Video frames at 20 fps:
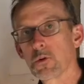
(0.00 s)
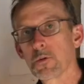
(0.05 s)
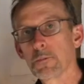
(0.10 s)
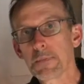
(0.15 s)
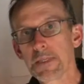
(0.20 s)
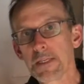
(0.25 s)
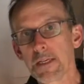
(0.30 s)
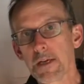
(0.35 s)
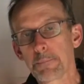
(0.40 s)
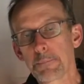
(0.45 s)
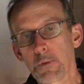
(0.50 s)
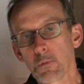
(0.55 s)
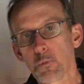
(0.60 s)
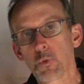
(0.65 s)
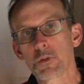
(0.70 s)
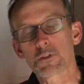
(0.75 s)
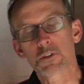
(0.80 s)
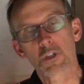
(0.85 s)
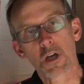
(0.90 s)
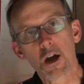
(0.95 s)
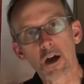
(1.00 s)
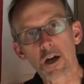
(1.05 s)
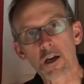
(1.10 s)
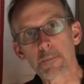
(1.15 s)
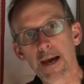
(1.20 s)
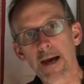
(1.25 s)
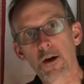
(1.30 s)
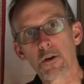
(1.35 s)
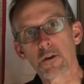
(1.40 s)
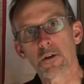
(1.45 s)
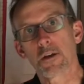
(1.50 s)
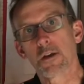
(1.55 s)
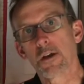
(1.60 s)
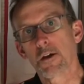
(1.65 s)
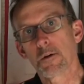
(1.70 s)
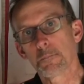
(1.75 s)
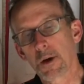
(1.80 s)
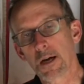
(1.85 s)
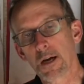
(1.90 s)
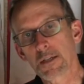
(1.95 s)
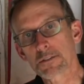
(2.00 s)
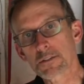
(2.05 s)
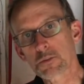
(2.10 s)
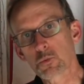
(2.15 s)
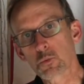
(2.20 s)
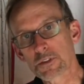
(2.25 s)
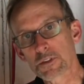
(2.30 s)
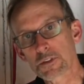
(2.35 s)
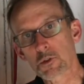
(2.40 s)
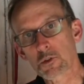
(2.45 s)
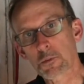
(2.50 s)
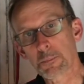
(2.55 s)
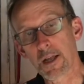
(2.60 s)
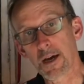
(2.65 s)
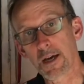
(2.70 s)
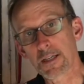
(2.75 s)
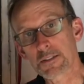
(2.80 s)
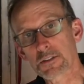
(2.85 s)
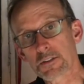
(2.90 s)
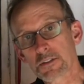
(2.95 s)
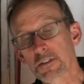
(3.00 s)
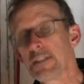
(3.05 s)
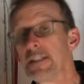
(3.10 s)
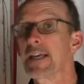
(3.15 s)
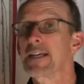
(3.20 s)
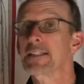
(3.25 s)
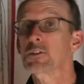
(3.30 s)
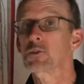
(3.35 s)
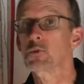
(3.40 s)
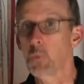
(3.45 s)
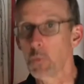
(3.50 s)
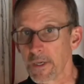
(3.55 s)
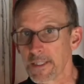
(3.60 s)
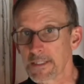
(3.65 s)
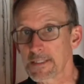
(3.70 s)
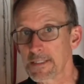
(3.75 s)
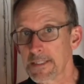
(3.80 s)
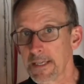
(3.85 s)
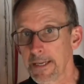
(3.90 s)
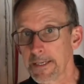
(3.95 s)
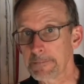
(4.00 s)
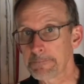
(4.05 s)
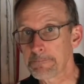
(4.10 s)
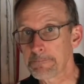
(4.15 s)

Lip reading: meet up and we'll talk about box and whisker plots next Wednesday.